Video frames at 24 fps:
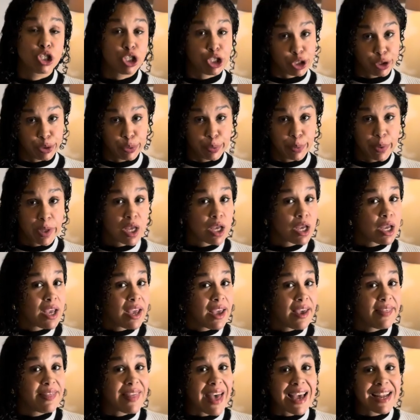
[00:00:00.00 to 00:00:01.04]
2.
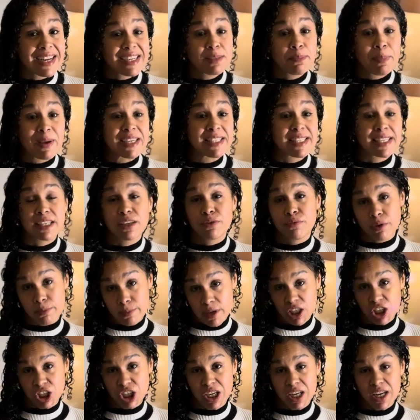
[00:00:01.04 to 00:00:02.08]
That is basically
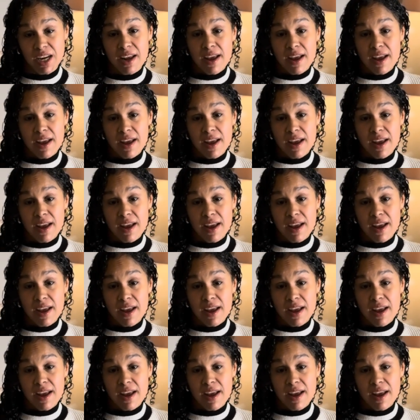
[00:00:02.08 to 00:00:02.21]
remission.